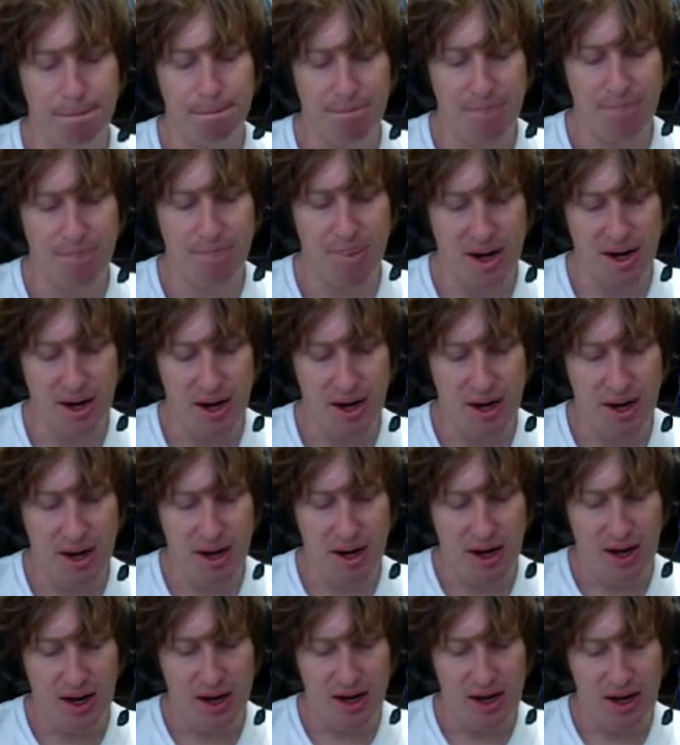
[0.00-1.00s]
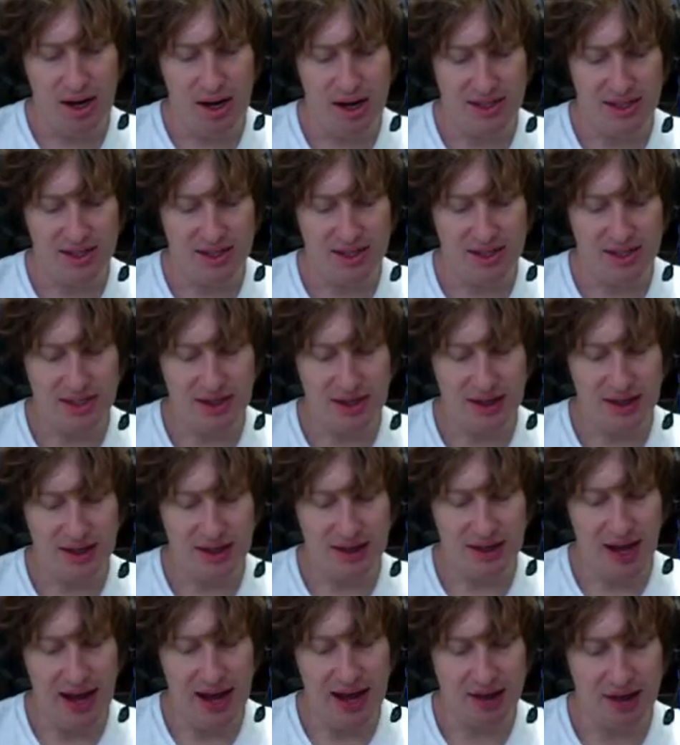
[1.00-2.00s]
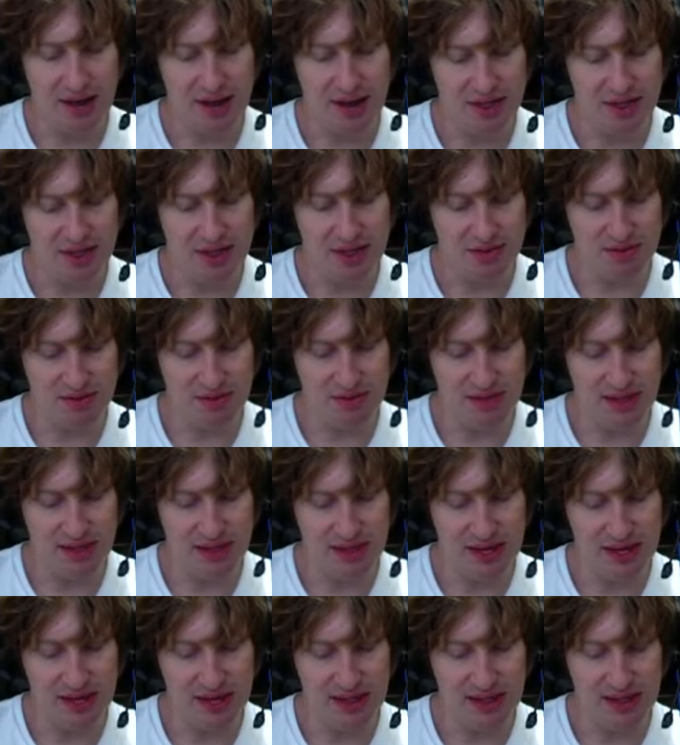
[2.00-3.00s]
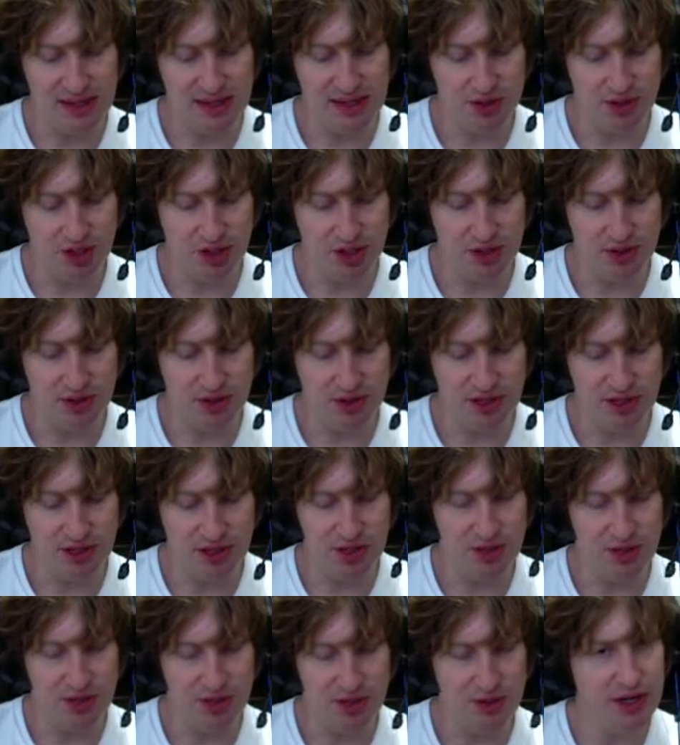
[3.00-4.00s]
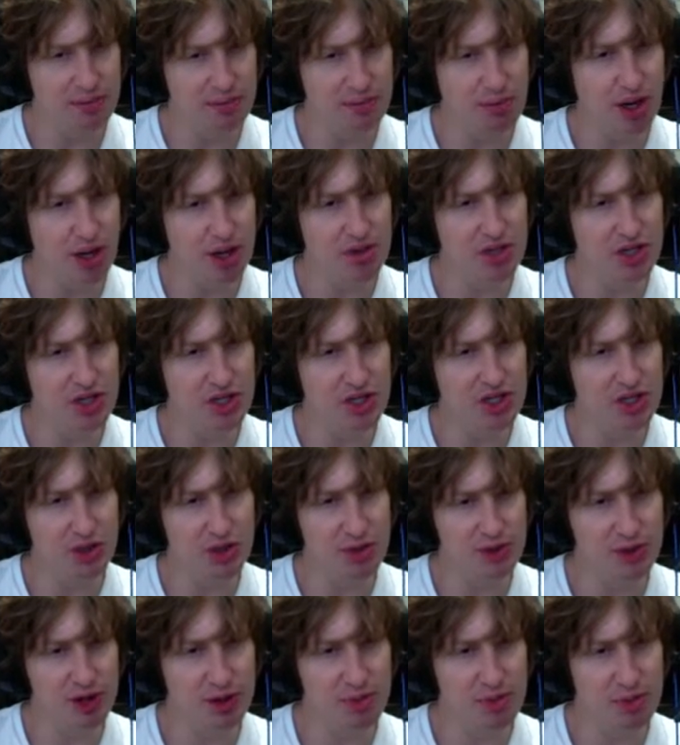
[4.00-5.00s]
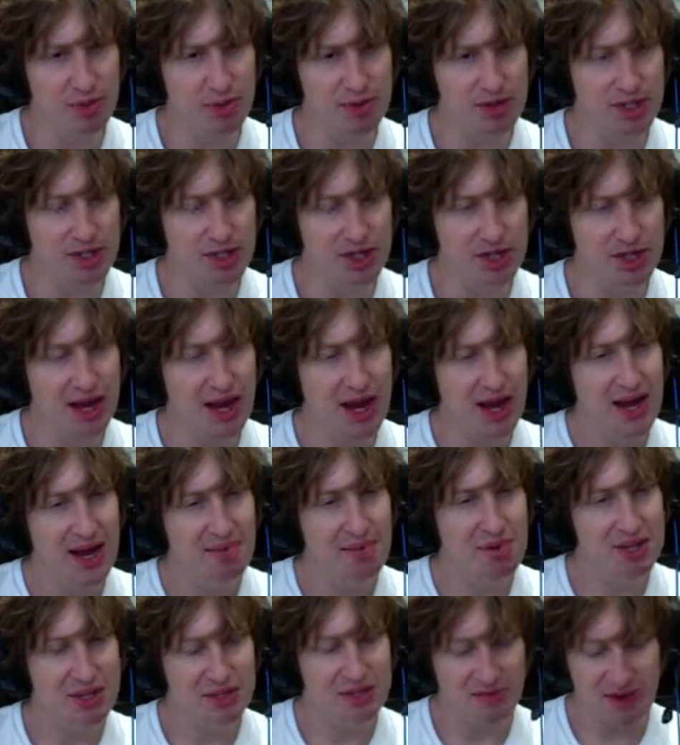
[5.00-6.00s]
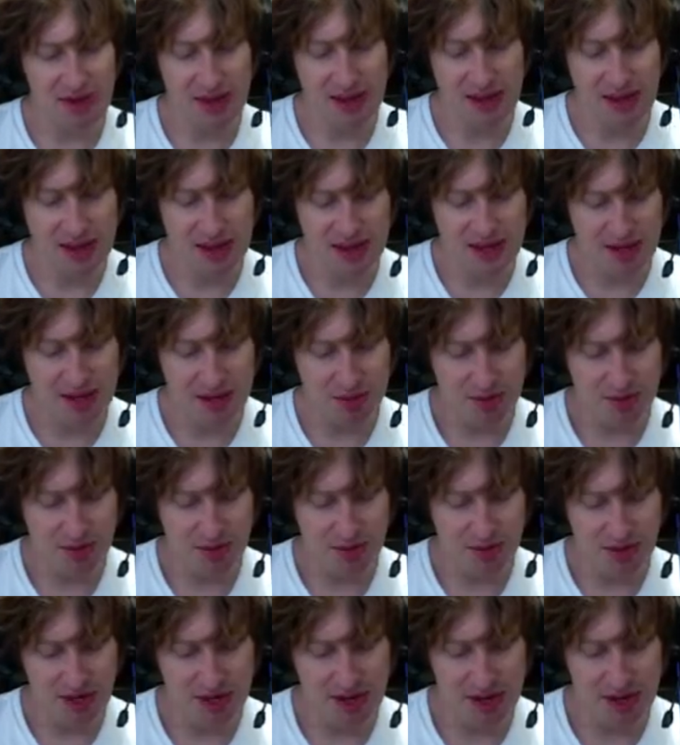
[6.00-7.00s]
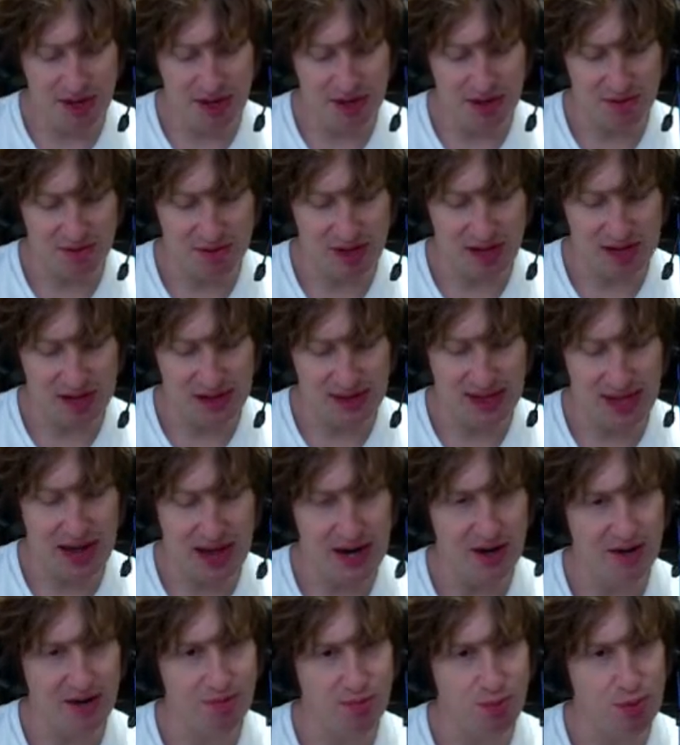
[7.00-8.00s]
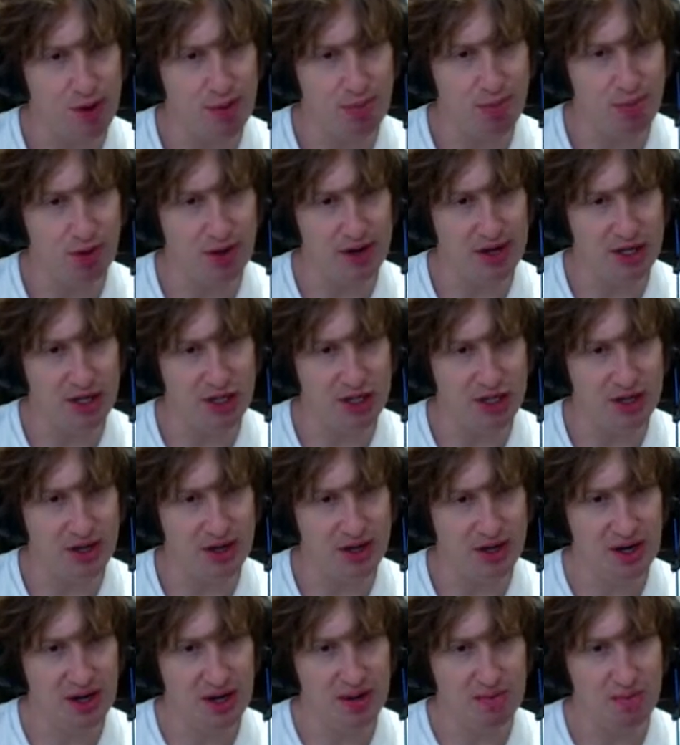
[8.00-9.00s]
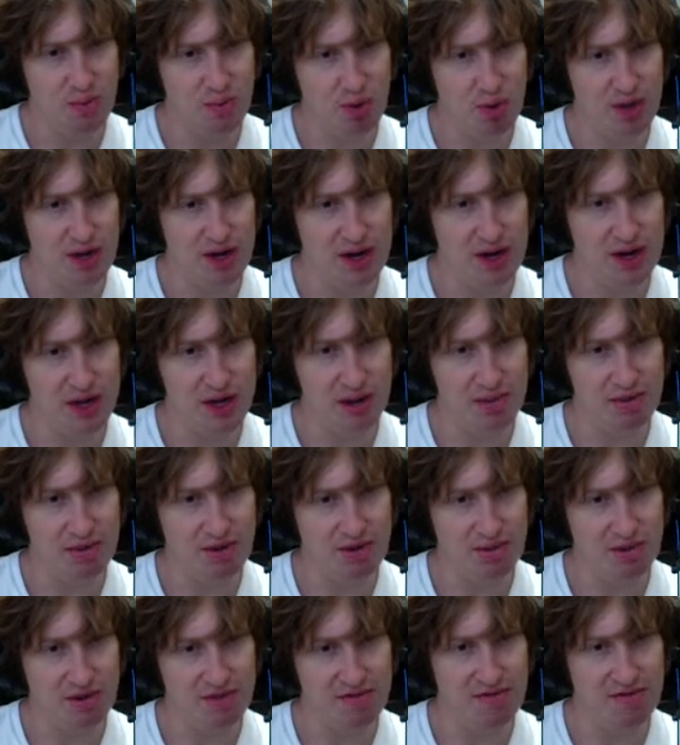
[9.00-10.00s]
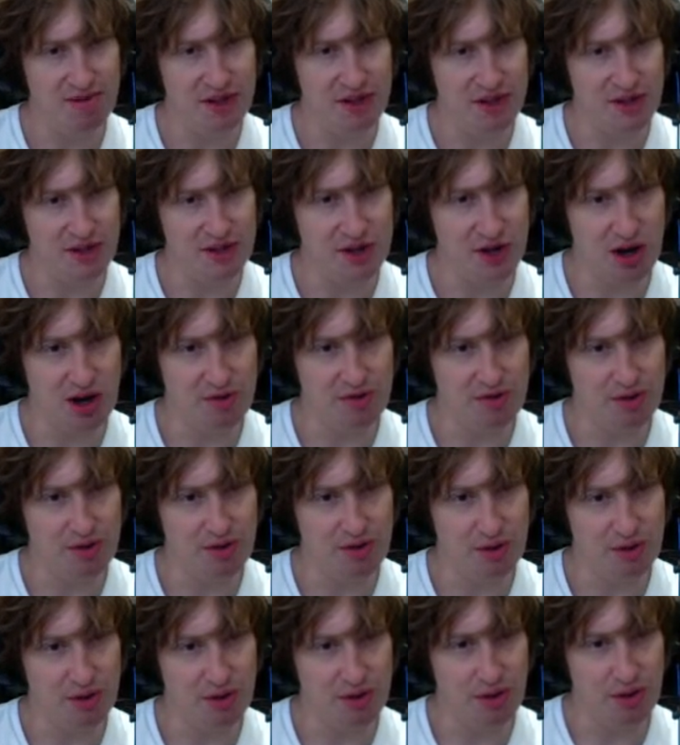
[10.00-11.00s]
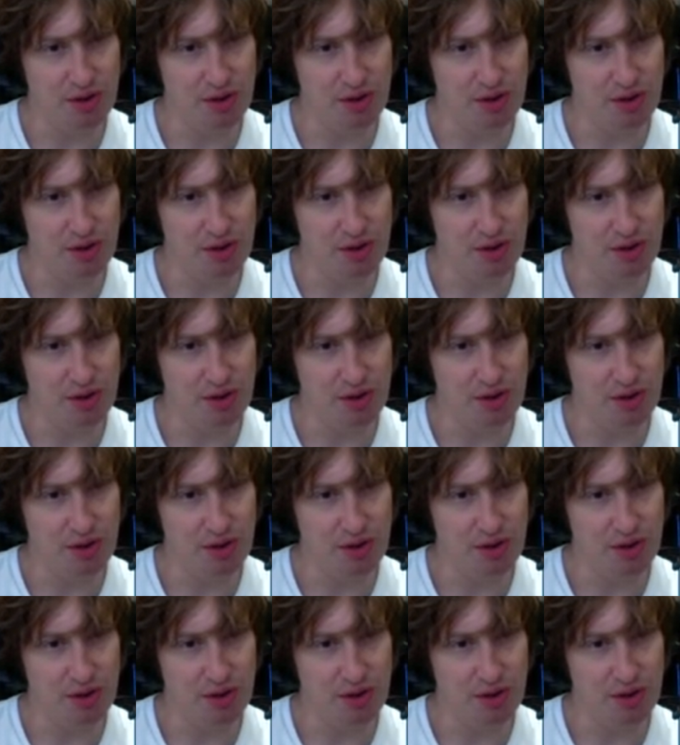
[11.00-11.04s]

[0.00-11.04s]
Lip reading: But it still had lots of like illegal shooting in public, shooting without permission. But it's funny, that comes from a kind of like lack of preparation more than it comes from a philosophical,